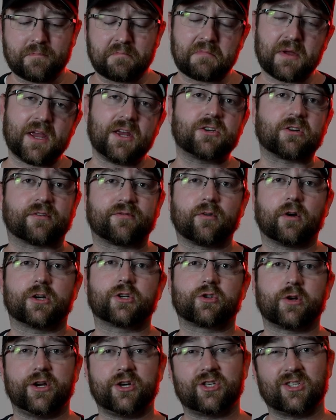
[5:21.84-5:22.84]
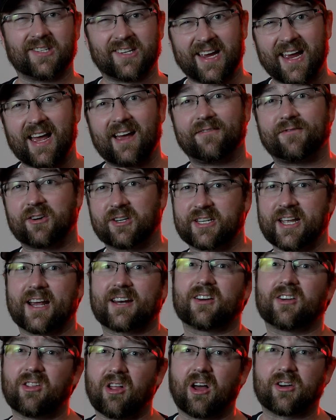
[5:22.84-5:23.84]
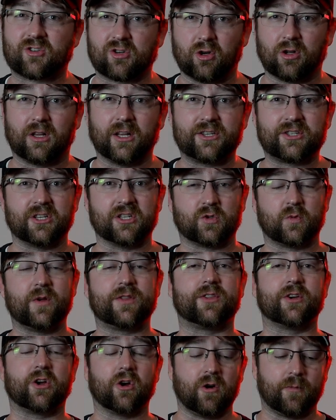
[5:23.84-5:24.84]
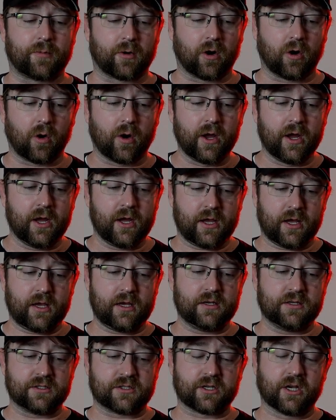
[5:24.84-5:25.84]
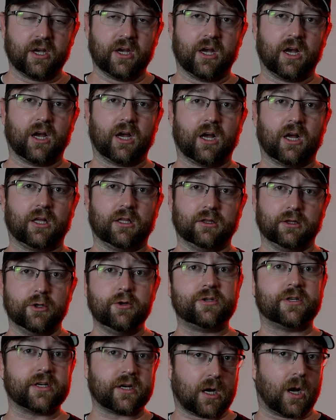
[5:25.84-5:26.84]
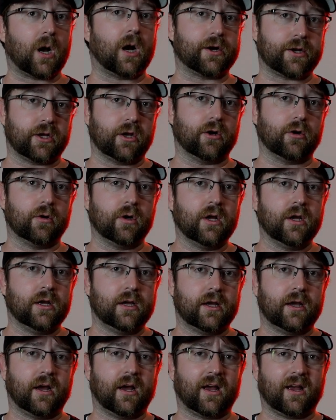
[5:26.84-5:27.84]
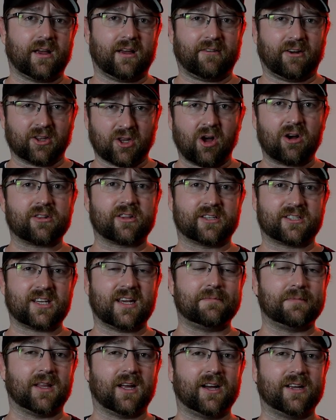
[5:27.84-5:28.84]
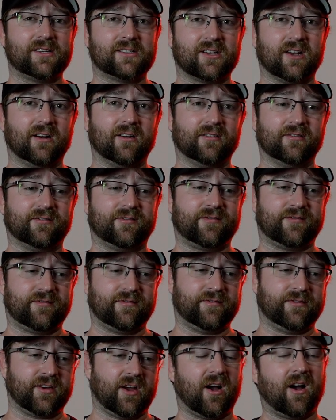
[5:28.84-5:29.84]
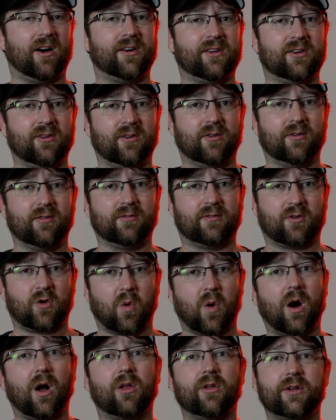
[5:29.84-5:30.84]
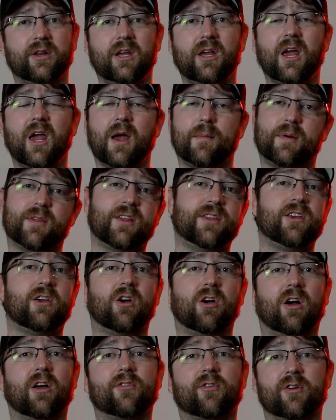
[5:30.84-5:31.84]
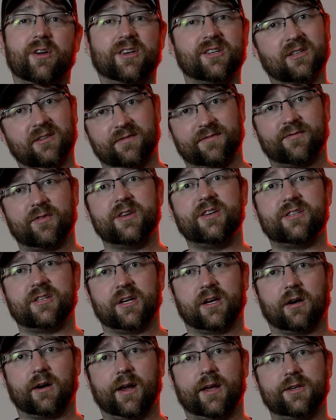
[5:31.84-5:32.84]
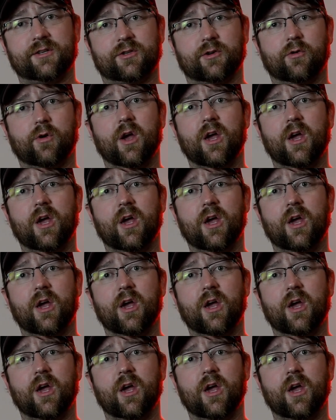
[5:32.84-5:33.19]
major frustrations I have for technological glitches with the GoPro is losing audio along the same lines of the audio quality, but then the other is it freezing, all right? So